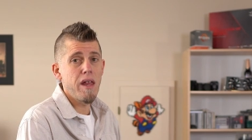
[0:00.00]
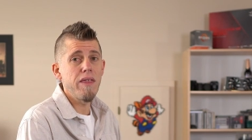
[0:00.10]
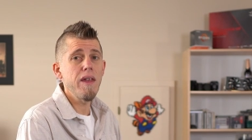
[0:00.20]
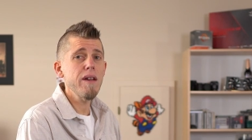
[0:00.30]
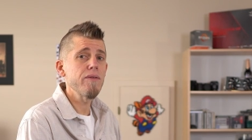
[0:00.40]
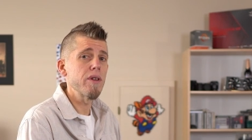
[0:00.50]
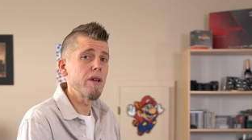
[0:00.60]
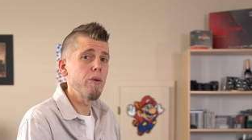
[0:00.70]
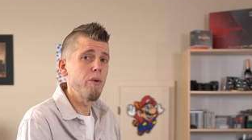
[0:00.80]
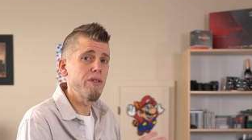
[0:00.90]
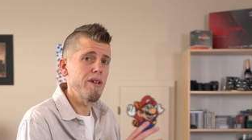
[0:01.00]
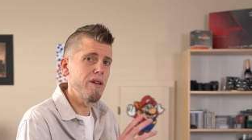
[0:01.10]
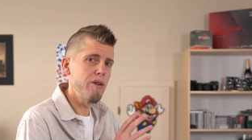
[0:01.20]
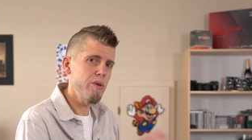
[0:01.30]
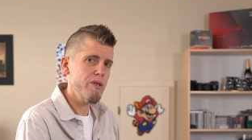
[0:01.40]
Thankfully, with the
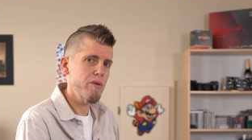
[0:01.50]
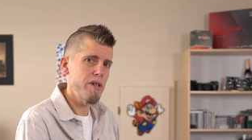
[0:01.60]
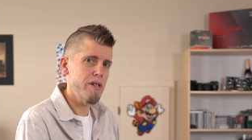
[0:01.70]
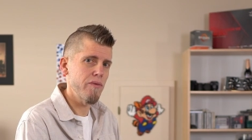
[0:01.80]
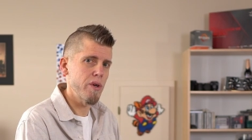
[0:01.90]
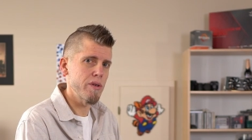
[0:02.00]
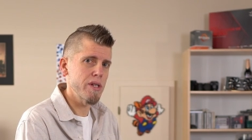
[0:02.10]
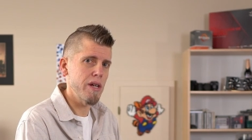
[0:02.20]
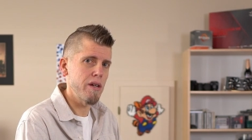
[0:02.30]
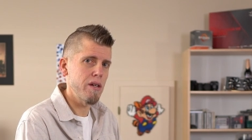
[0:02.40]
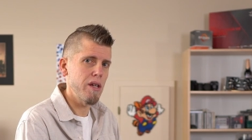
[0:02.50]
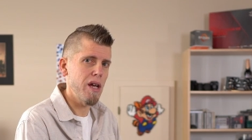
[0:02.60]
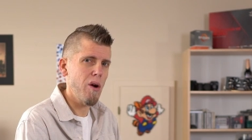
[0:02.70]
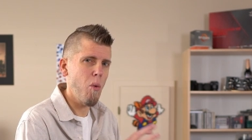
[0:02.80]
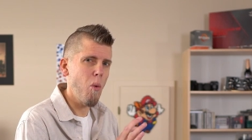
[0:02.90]
newest release of Windows 10,
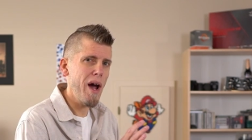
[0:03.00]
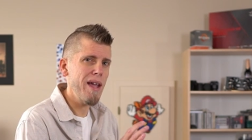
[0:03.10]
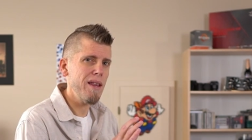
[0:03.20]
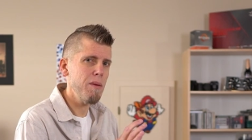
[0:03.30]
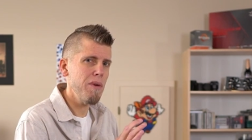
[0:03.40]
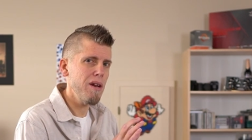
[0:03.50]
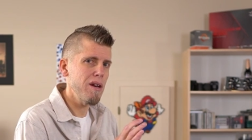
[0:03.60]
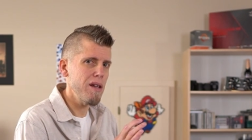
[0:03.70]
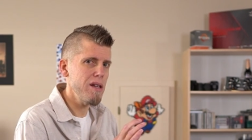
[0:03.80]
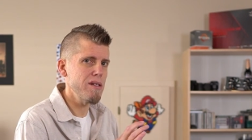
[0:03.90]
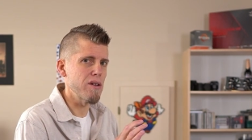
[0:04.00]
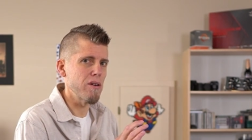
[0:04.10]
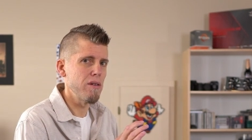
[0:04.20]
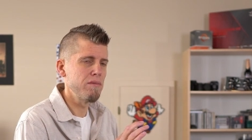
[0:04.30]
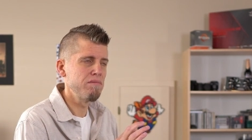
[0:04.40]
they quietly made it easier,